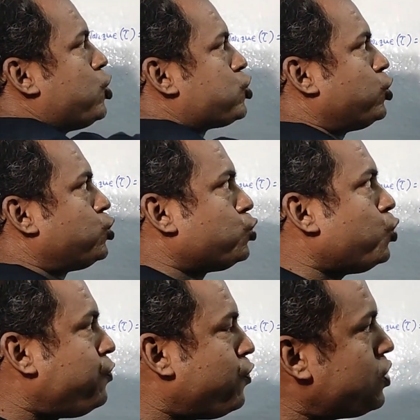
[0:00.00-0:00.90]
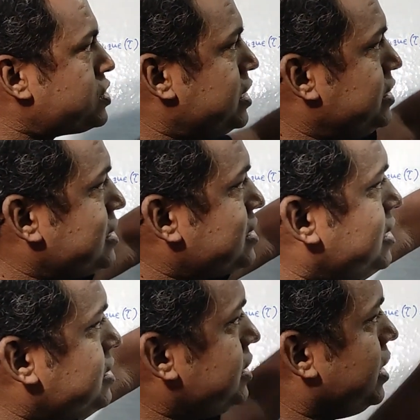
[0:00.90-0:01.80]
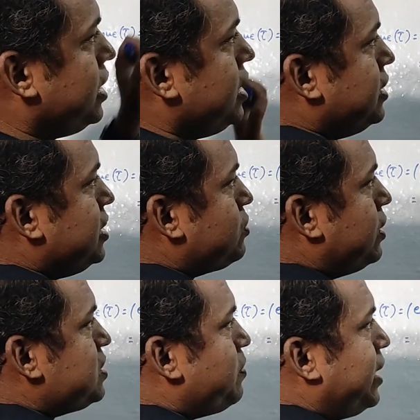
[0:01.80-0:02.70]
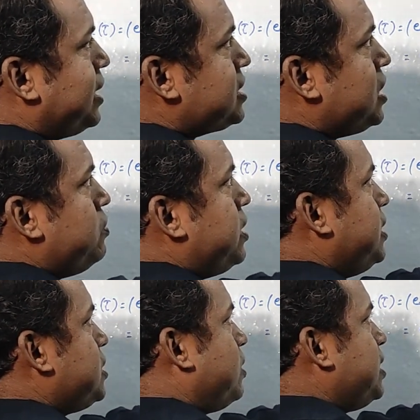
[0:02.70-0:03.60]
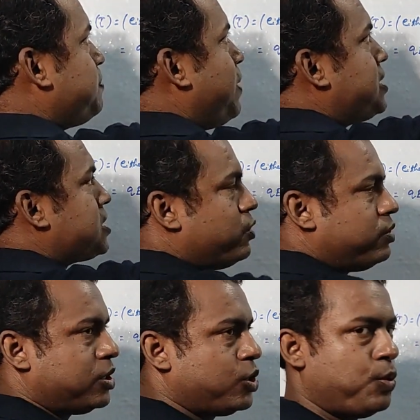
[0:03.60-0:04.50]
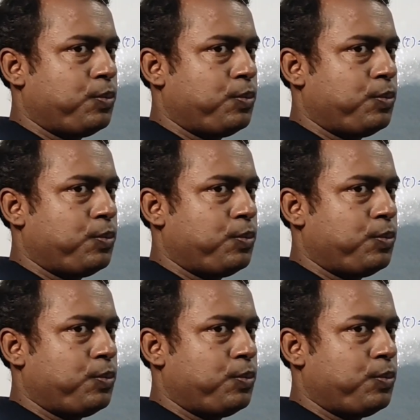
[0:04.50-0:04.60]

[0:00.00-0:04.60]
So 2 forces, just consider this one is minus QE and this one is plus QE.